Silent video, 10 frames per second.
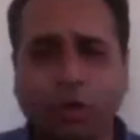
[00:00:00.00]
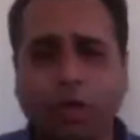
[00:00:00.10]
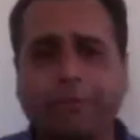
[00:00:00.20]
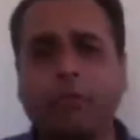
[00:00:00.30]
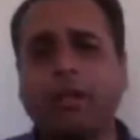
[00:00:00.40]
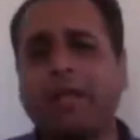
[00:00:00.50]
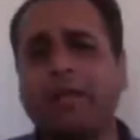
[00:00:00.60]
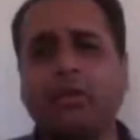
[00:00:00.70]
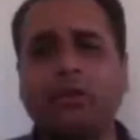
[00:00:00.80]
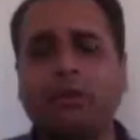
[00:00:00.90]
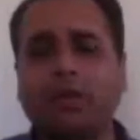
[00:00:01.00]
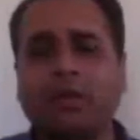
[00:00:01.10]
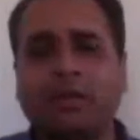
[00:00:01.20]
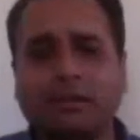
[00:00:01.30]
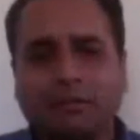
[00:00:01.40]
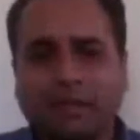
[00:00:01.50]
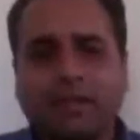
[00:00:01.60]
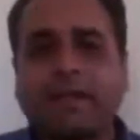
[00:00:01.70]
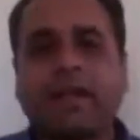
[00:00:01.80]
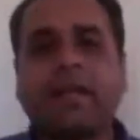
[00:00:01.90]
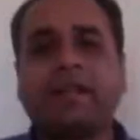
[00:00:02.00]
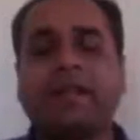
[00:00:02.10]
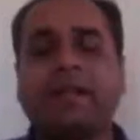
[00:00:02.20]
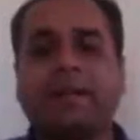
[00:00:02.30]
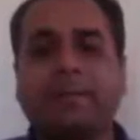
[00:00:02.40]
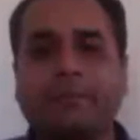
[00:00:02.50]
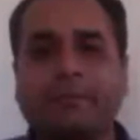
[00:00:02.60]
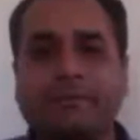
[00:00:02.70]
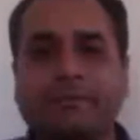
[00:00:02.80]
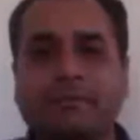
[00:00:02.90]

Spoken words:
joyful, and kids are like that.